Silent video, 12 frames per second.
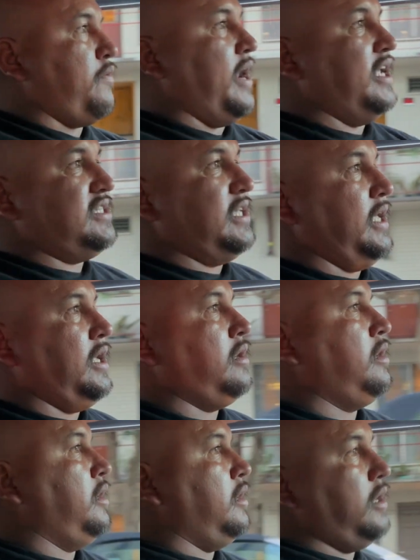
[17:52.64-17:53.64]
Racing
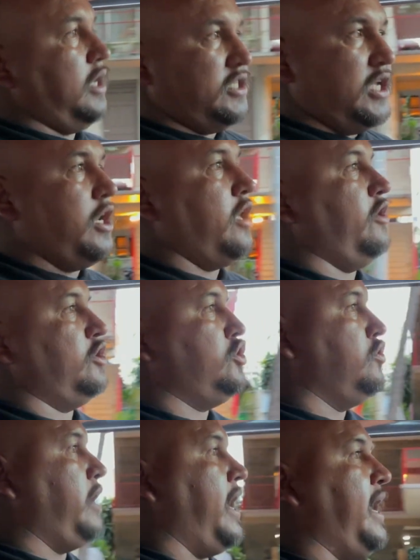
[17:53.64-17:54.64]
is another
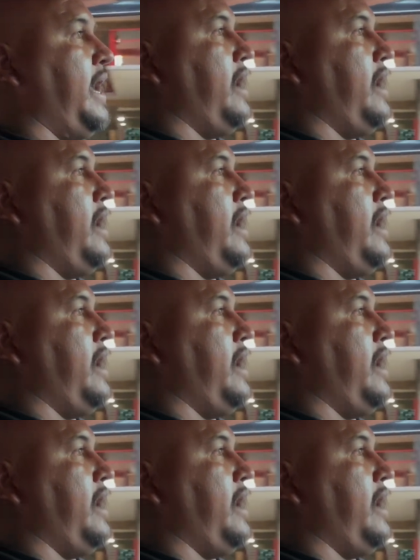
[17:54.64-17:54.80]
2-day